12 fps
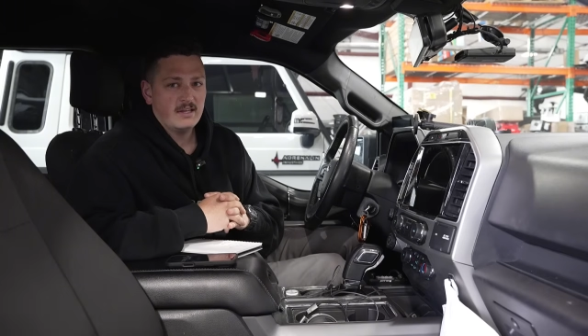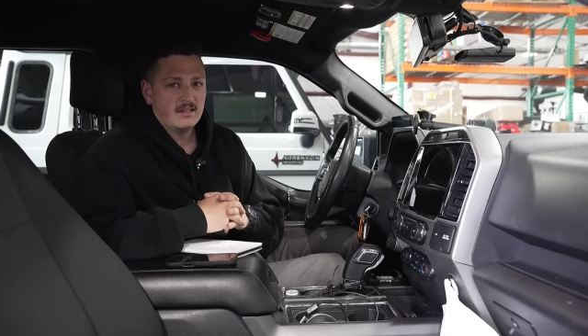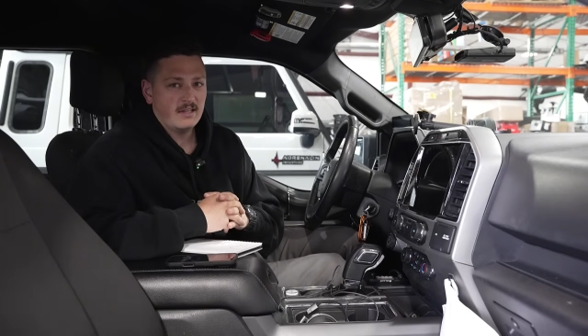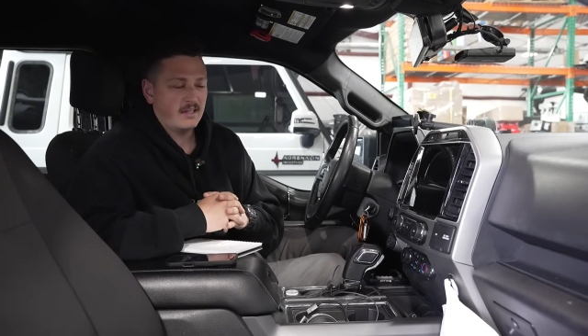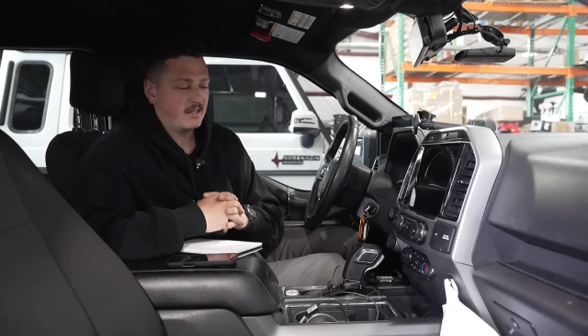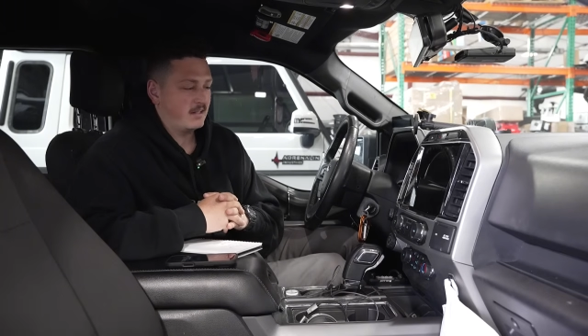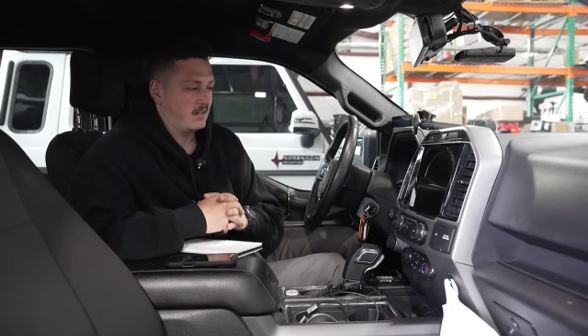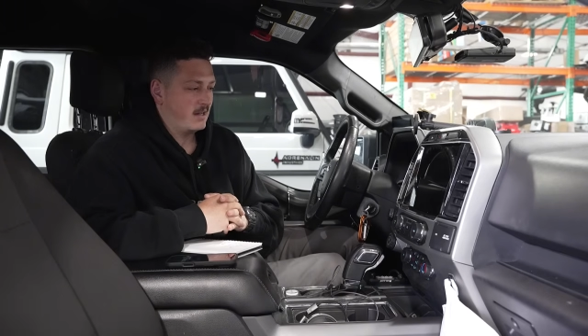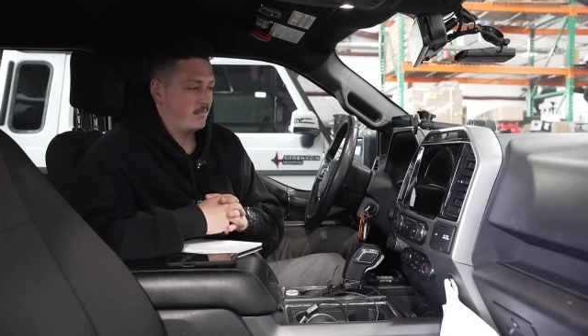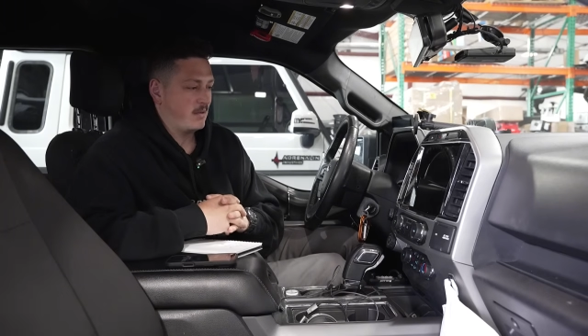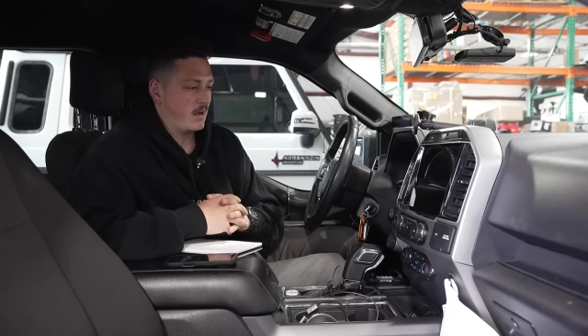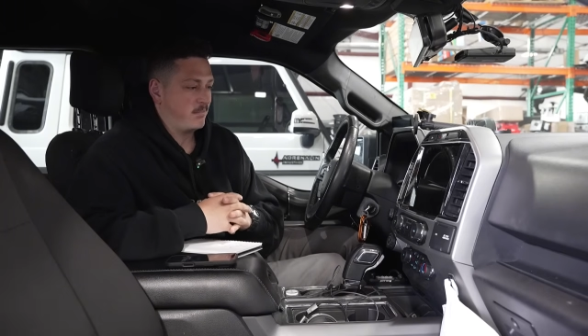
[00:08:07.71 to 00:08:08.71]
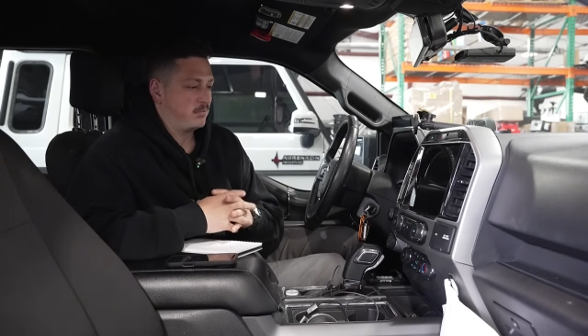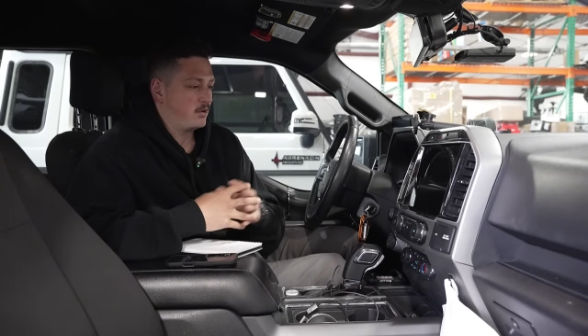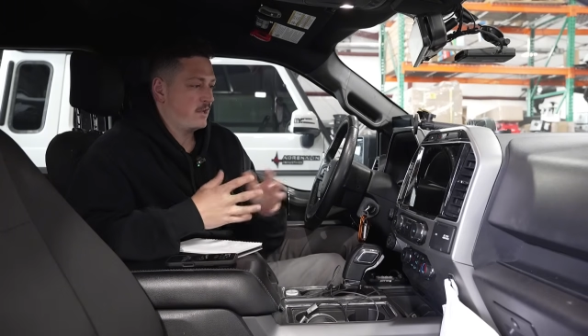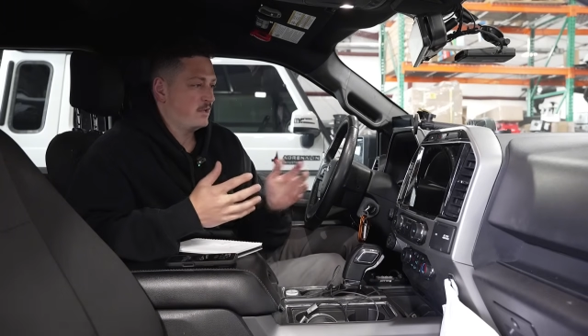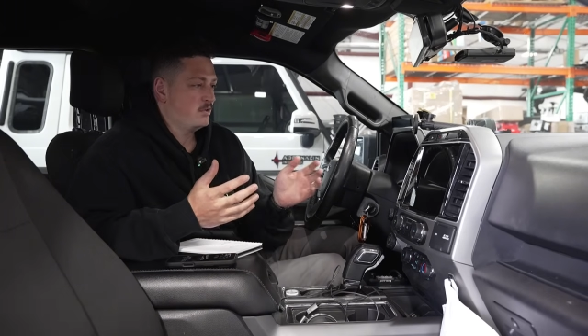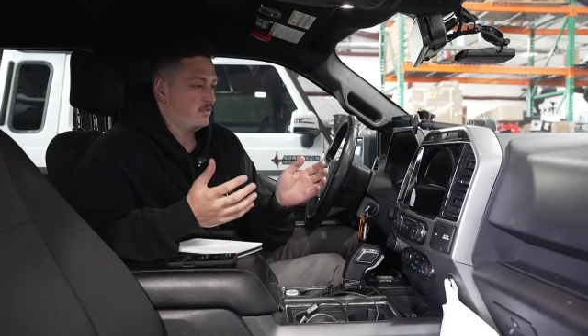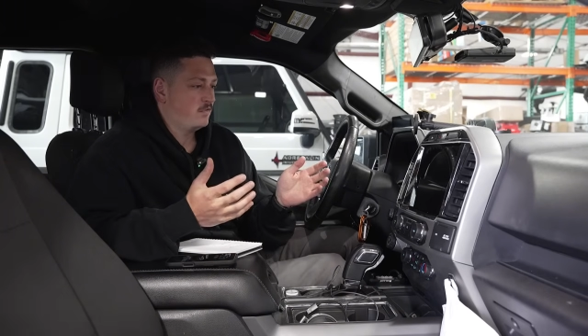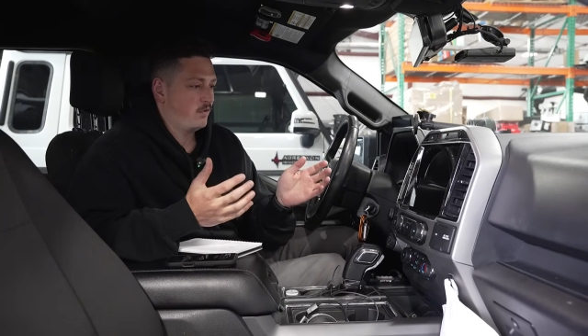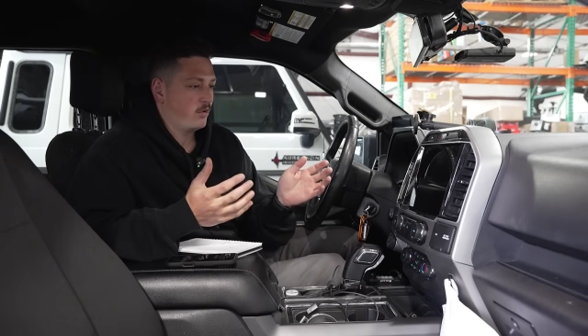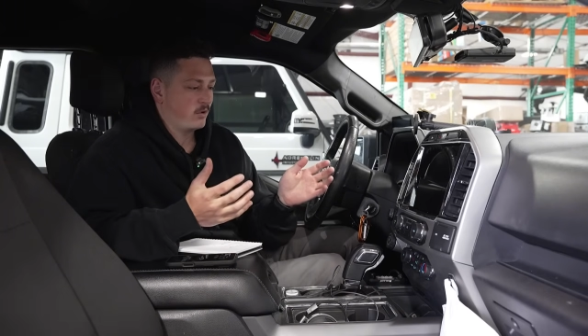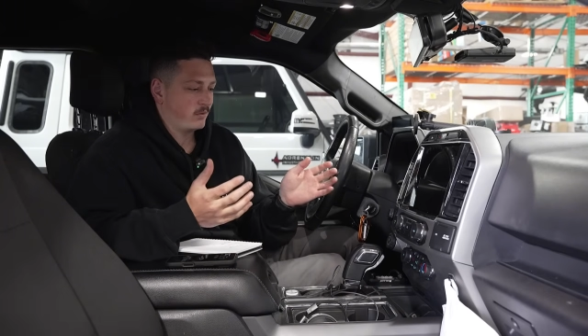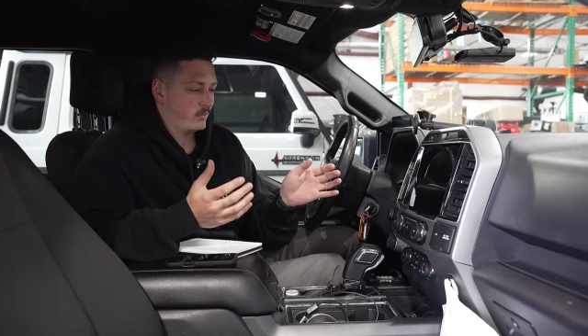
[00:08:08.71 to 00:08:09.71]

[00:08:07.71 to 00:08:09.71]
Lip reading: like a brand new Ford,